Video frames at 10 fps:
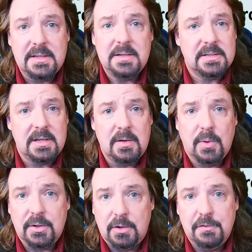to see
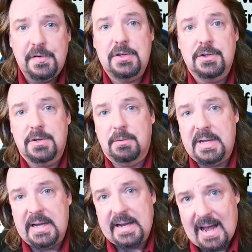what new features are
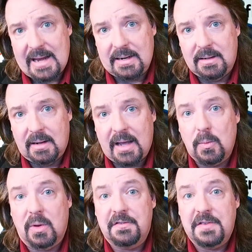being added and
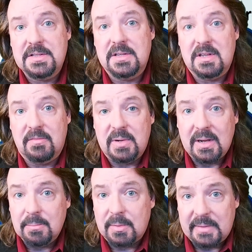what fixes have been
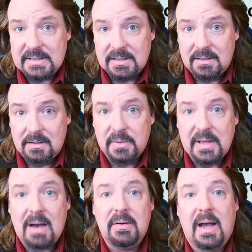implemented
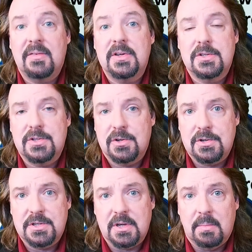without having to
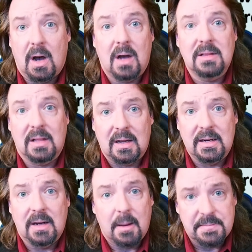search some
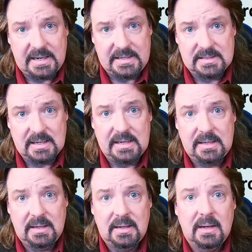online update site.
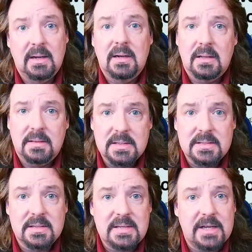
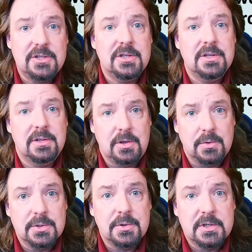This attention to the
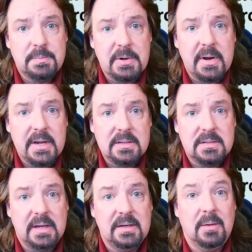user experience
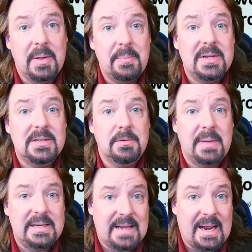and commitment to
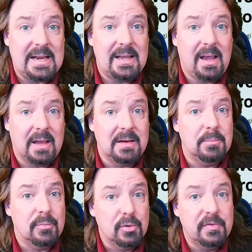maintaining and
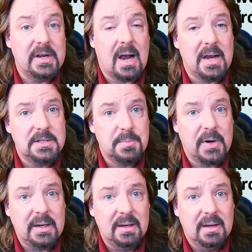improving
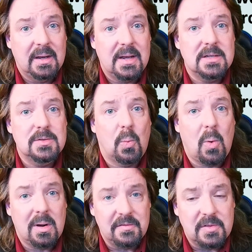iSpring is
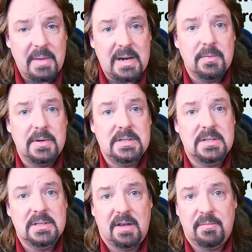one of the many
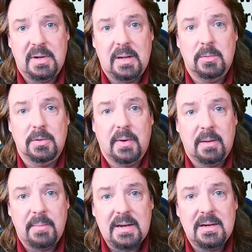reasons I've been able to
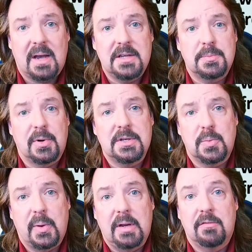recommend iSpring
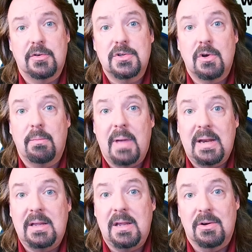Suite for so many
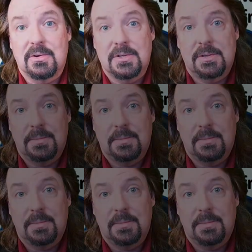years.